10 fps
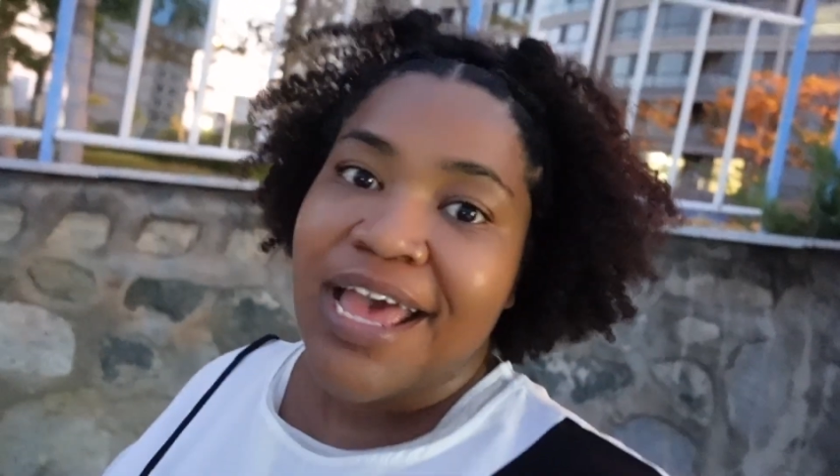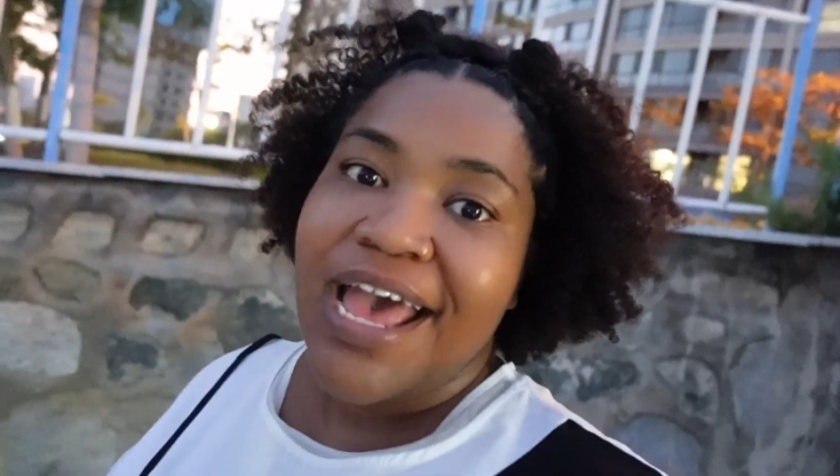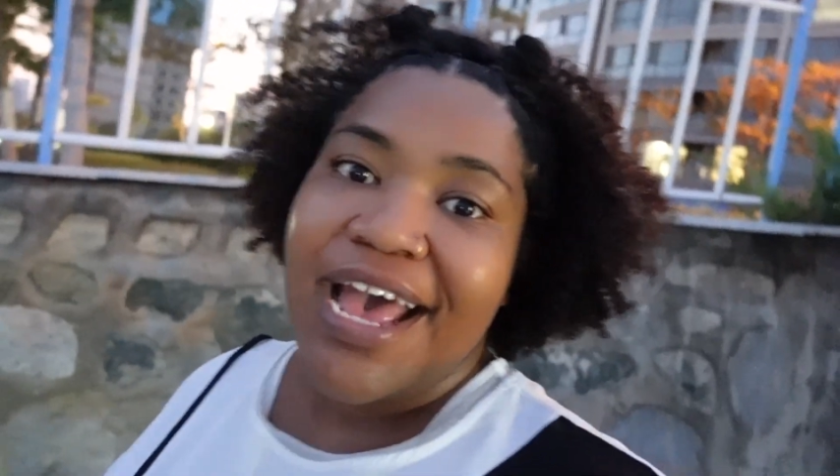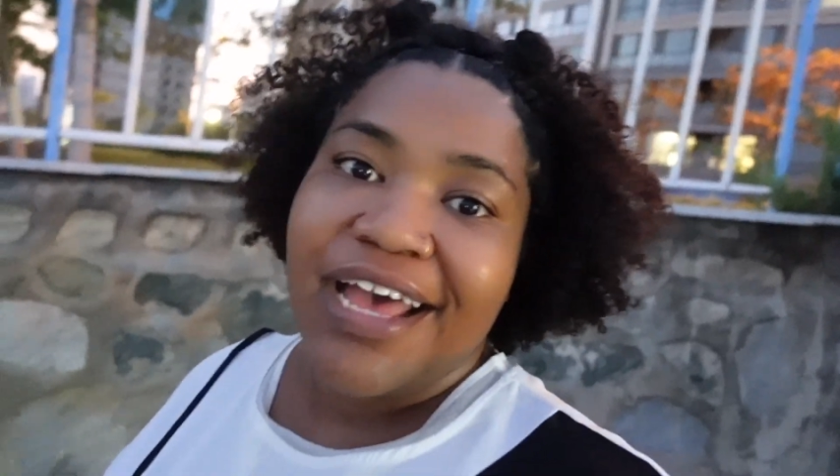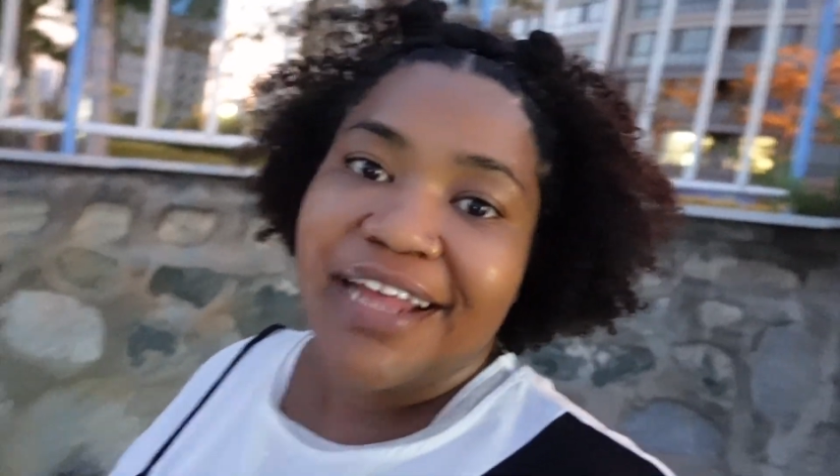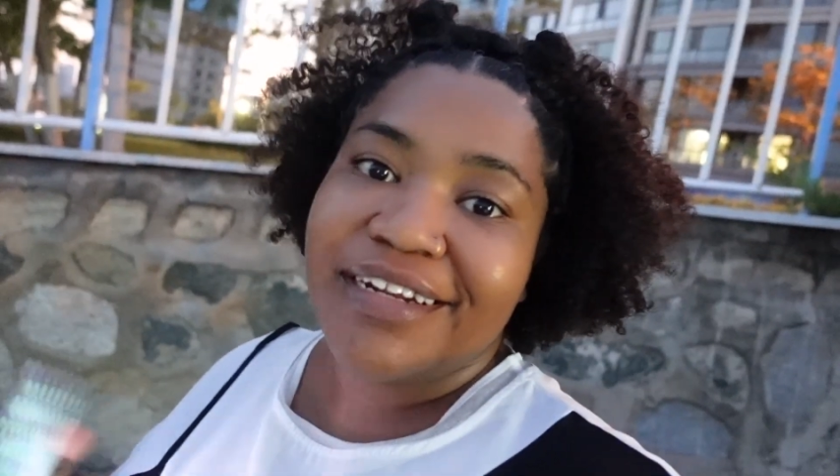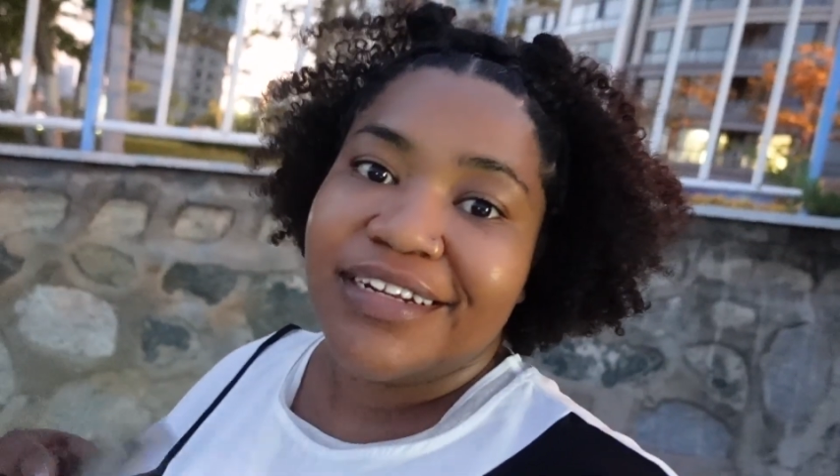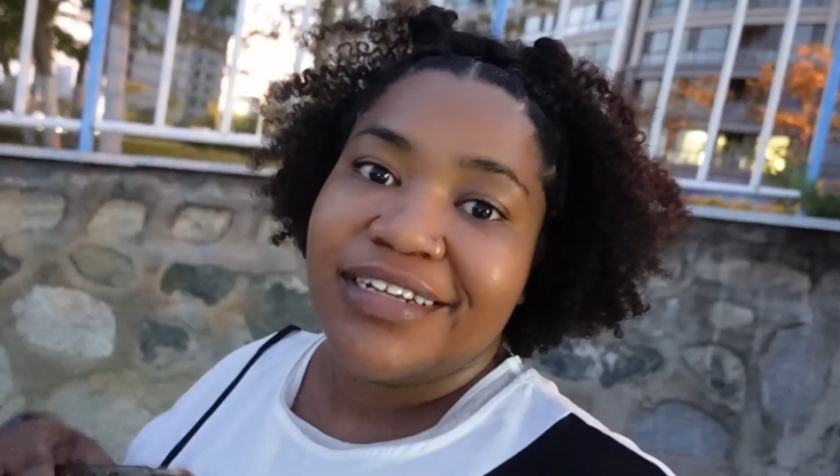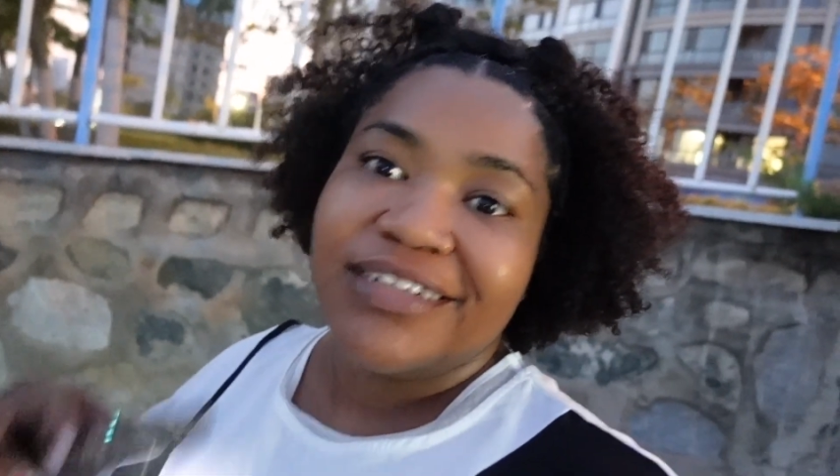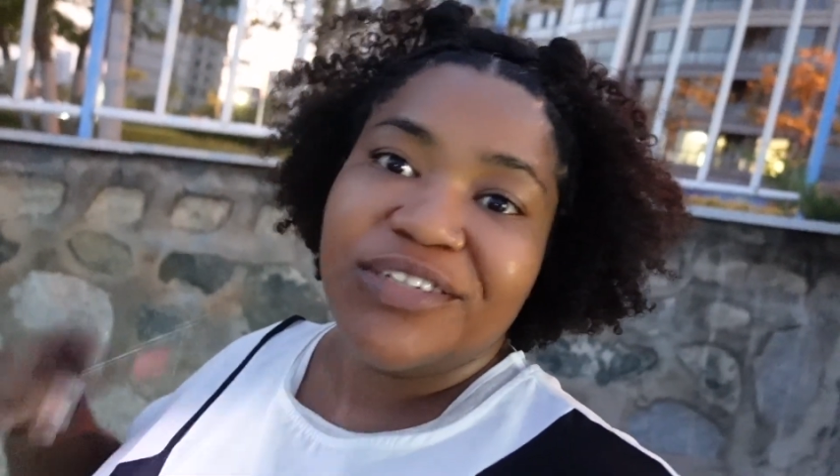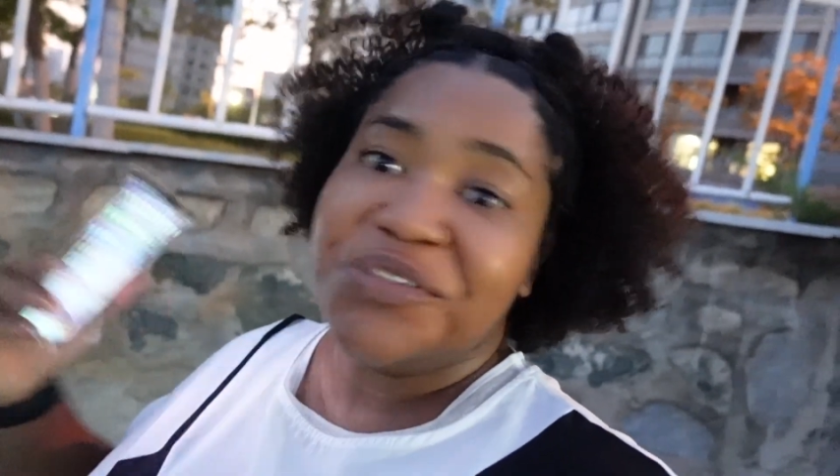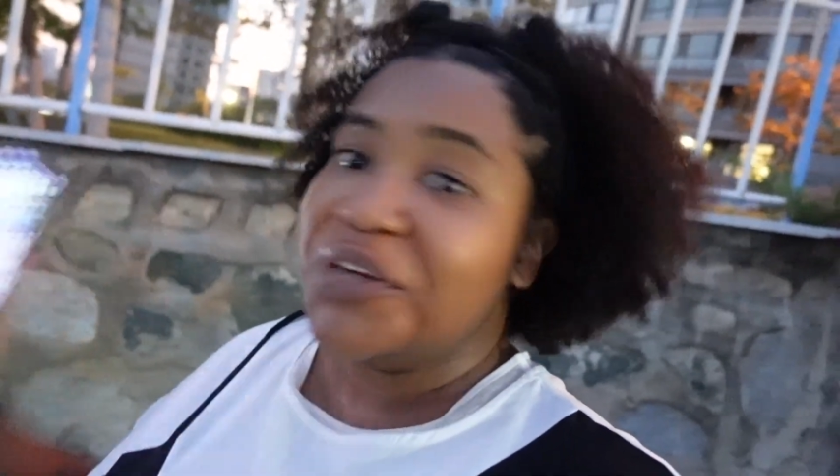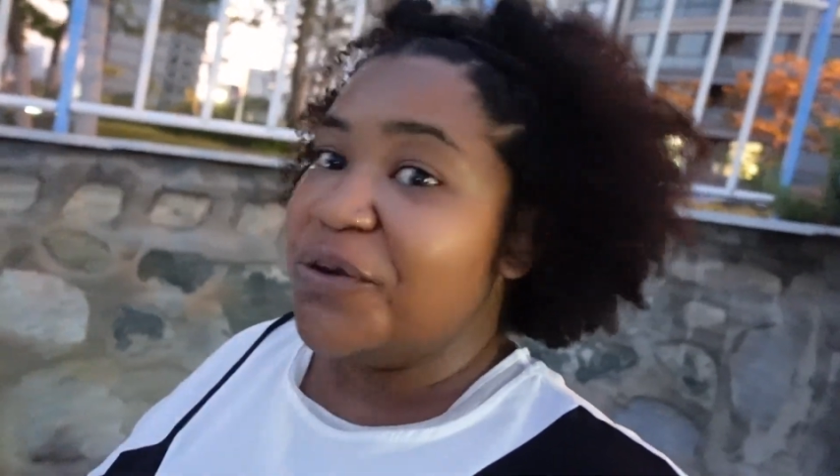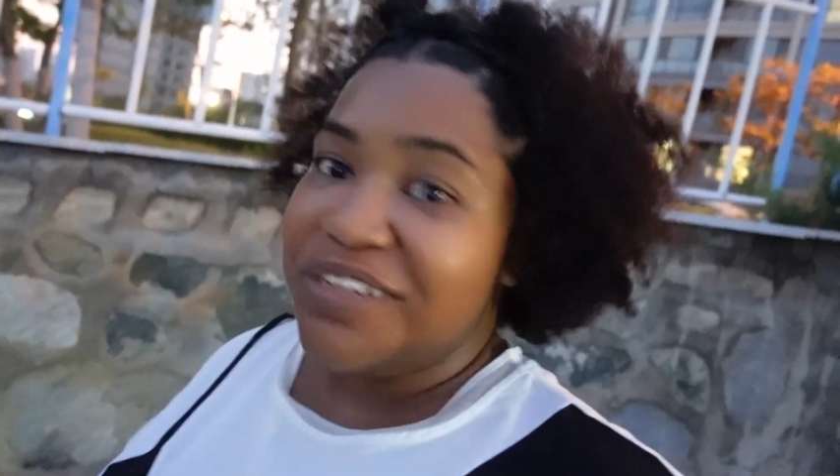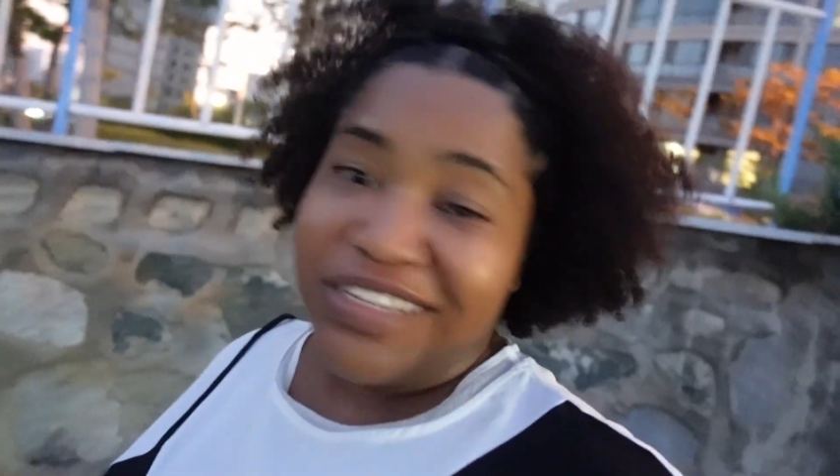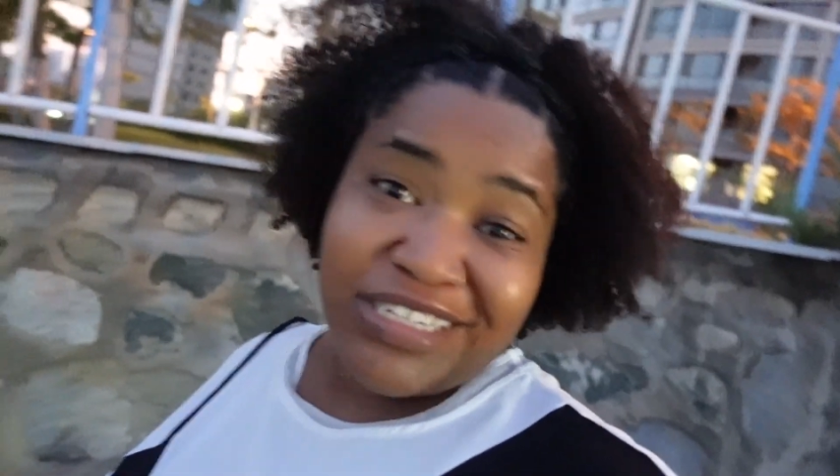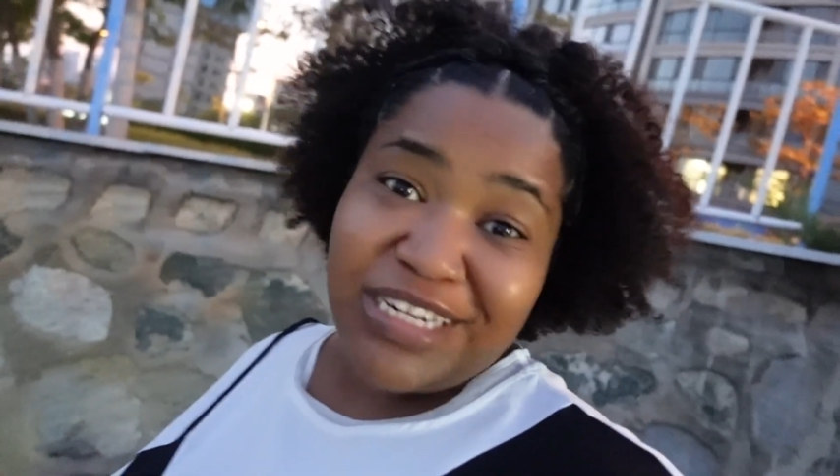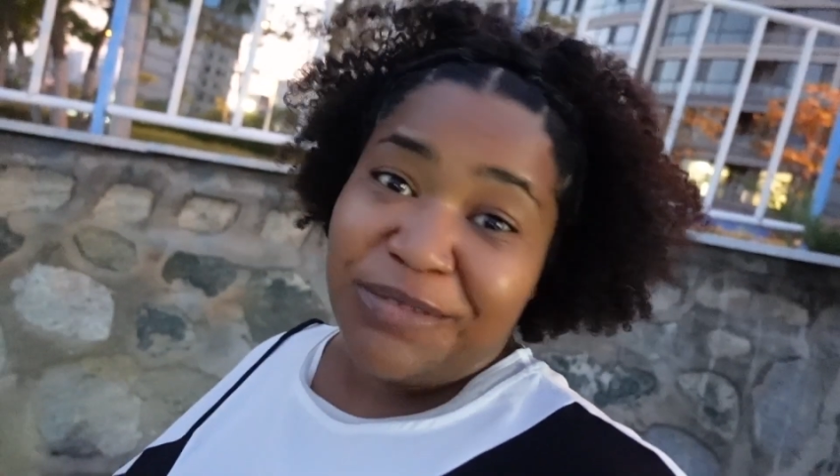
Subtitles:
and you don't need to